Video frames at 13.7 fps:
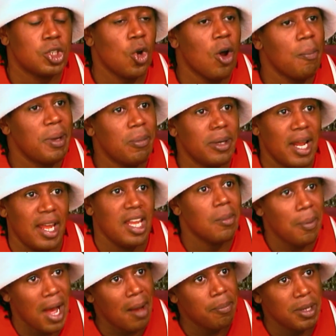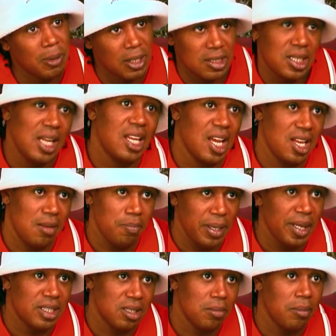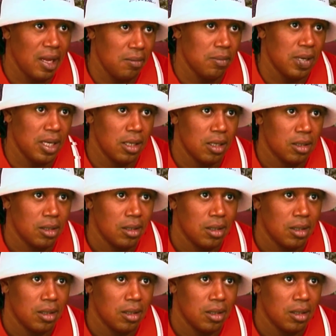showing people that hip hop people could take care of their business and make money.